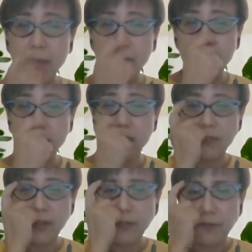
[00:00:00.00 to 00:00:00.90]
It's a
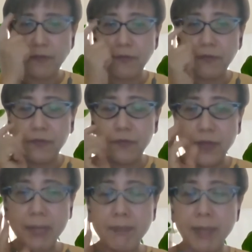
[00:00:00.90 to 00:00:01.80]
very
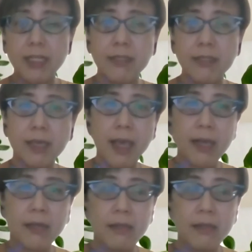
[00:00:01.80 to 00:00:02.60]
fine balancing act.